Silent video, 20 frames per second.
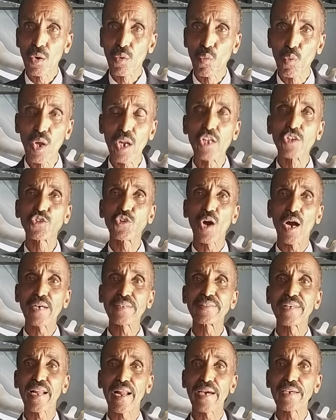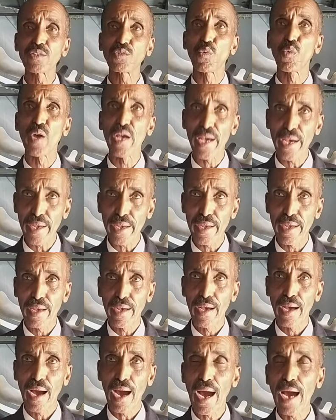will show us the right way,
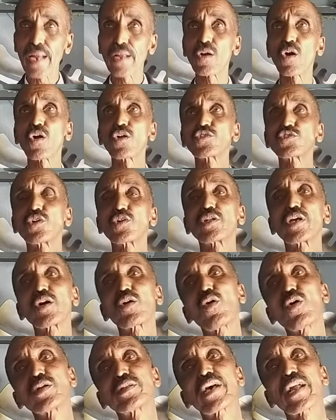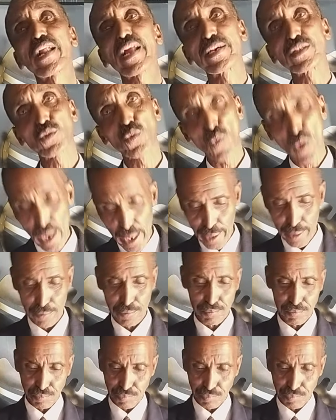and also they go the right way.